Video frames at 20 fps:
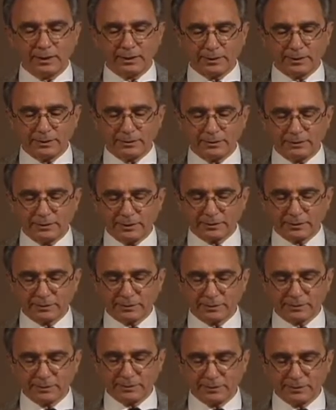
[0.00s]
and yet,
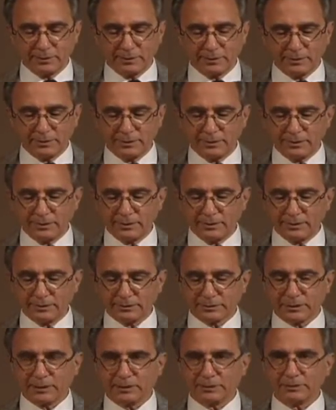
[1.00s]
it
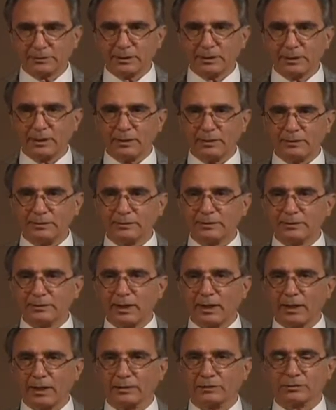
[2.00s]
says he
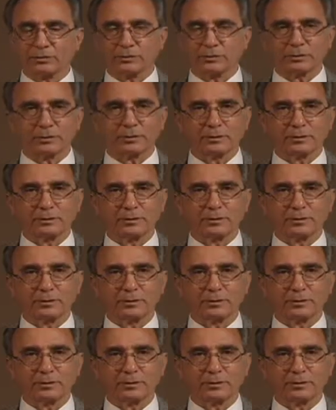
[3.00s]
didn't answer